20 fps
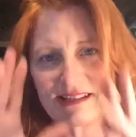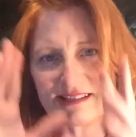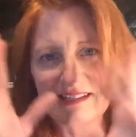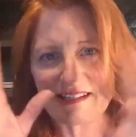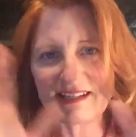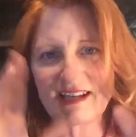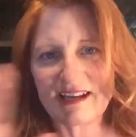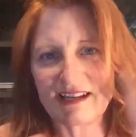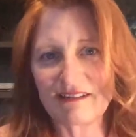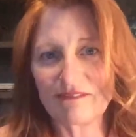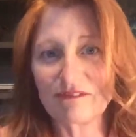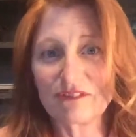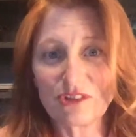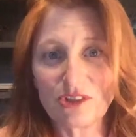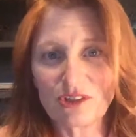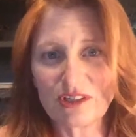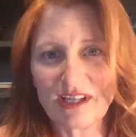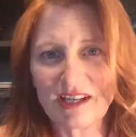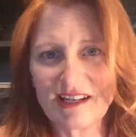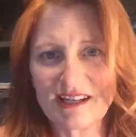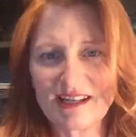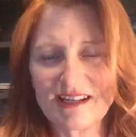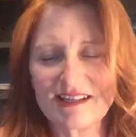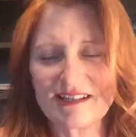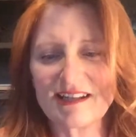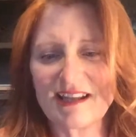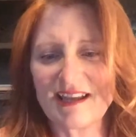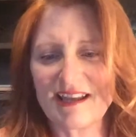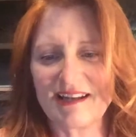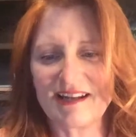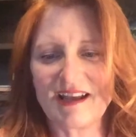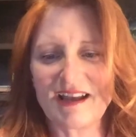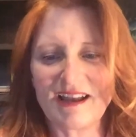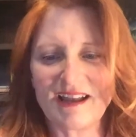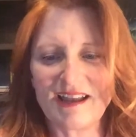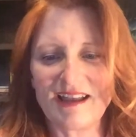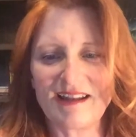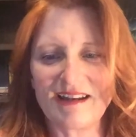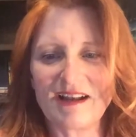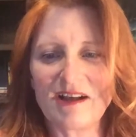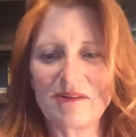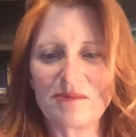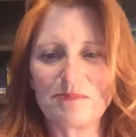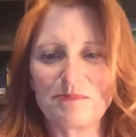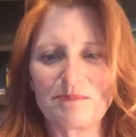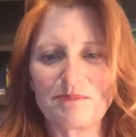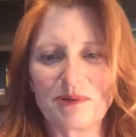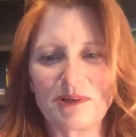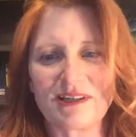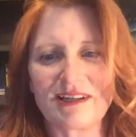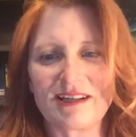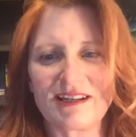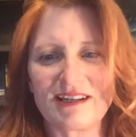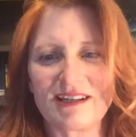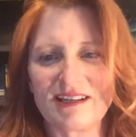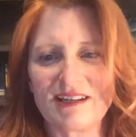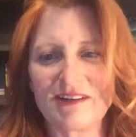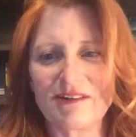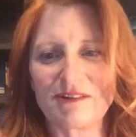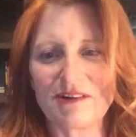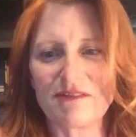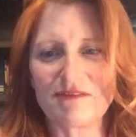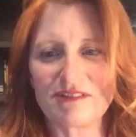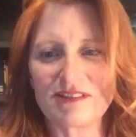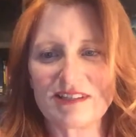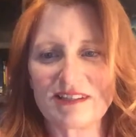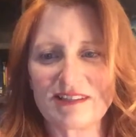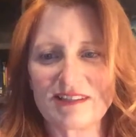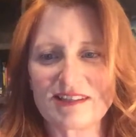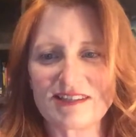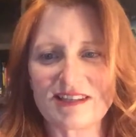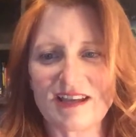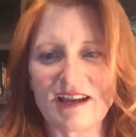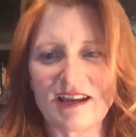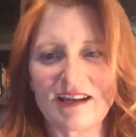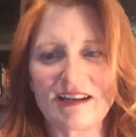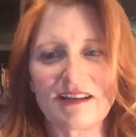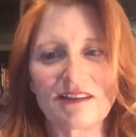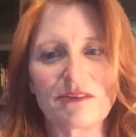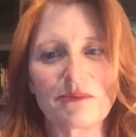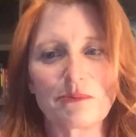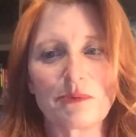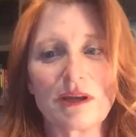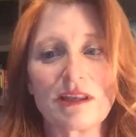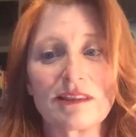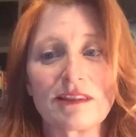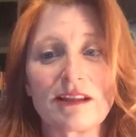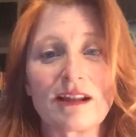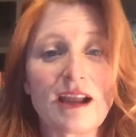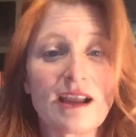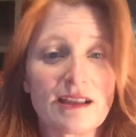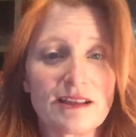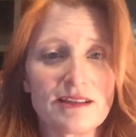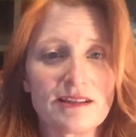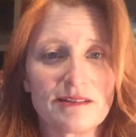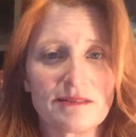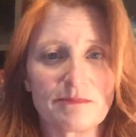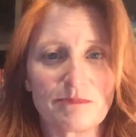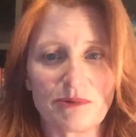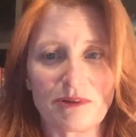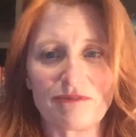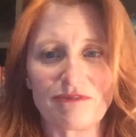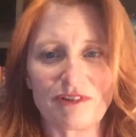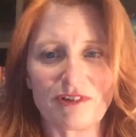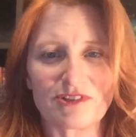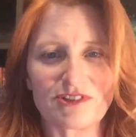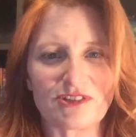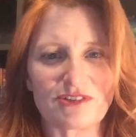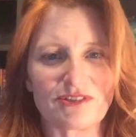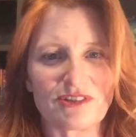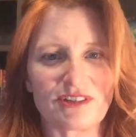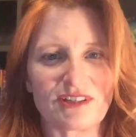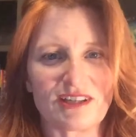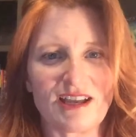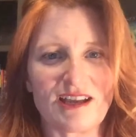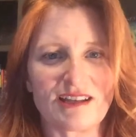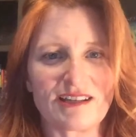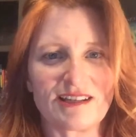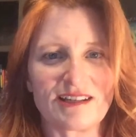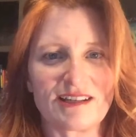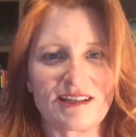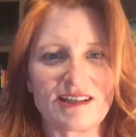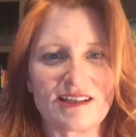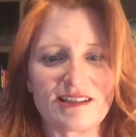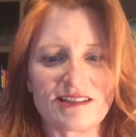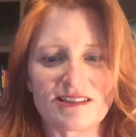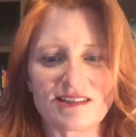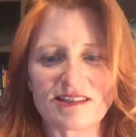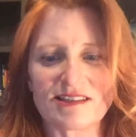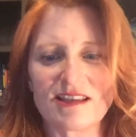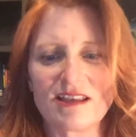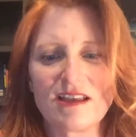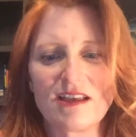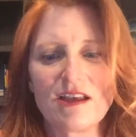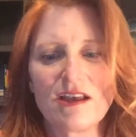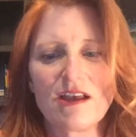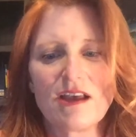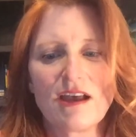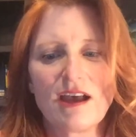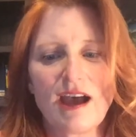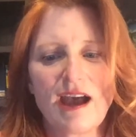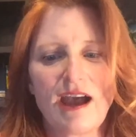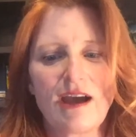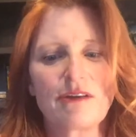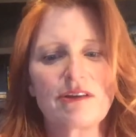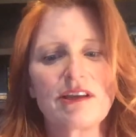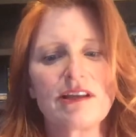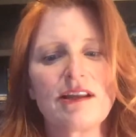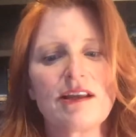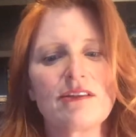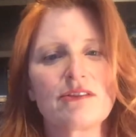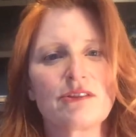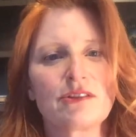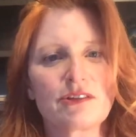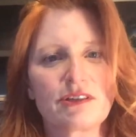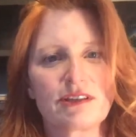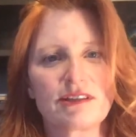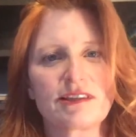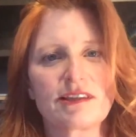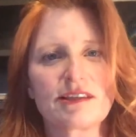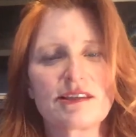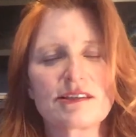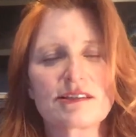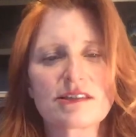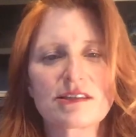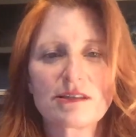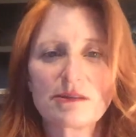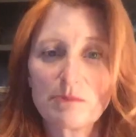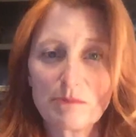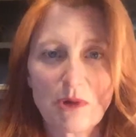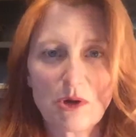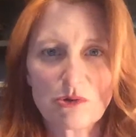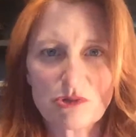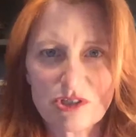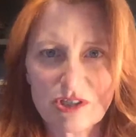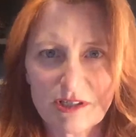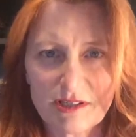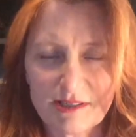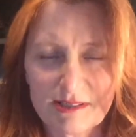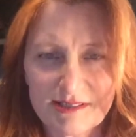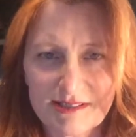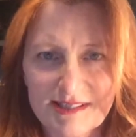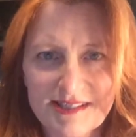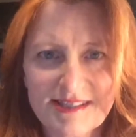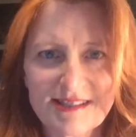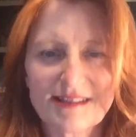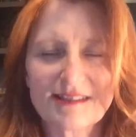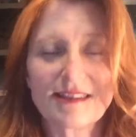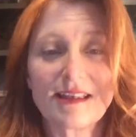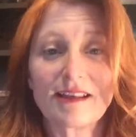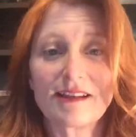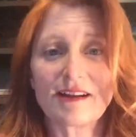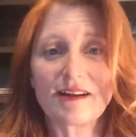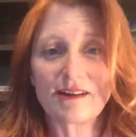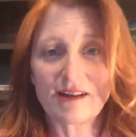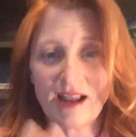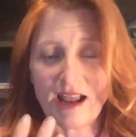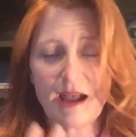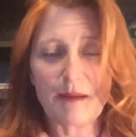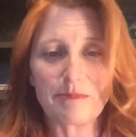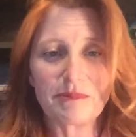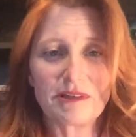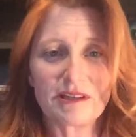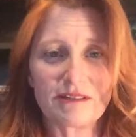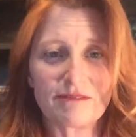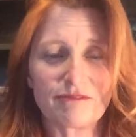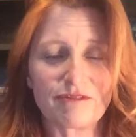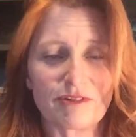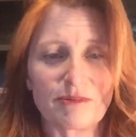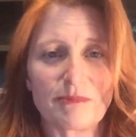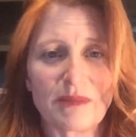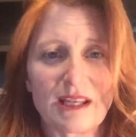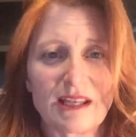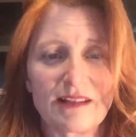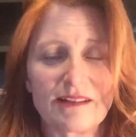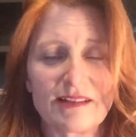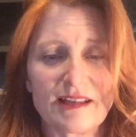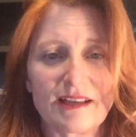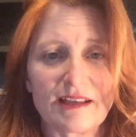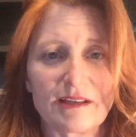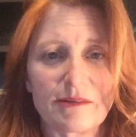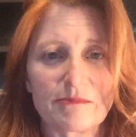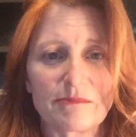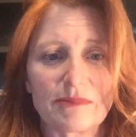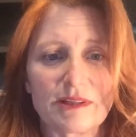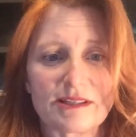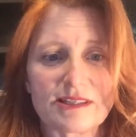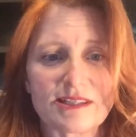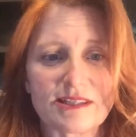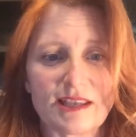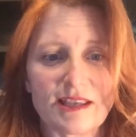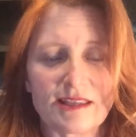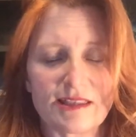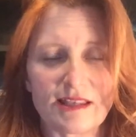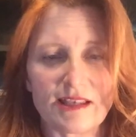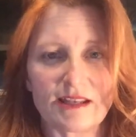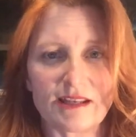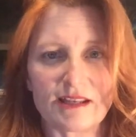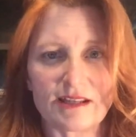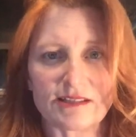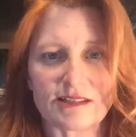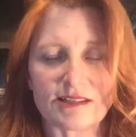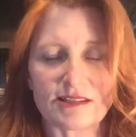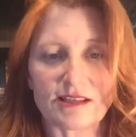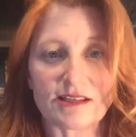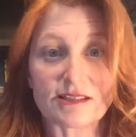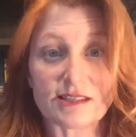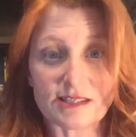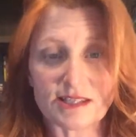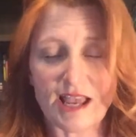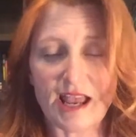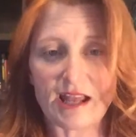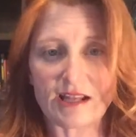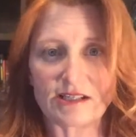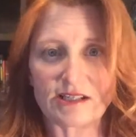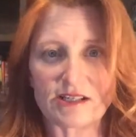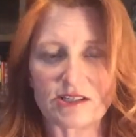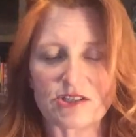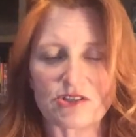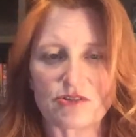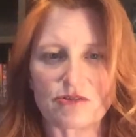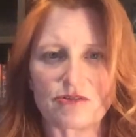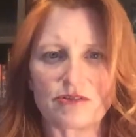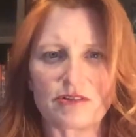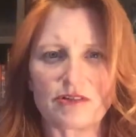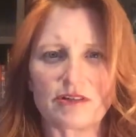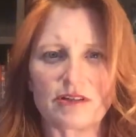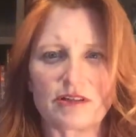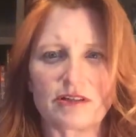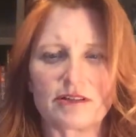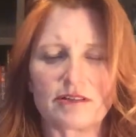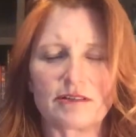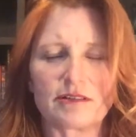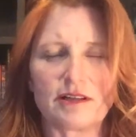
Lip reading: to kind of look at it, and I'll put it in here over to the side. The way that I prefer to look at it is, how can I look at these emotions that are happening for me? Like, let's say that it's a sadness or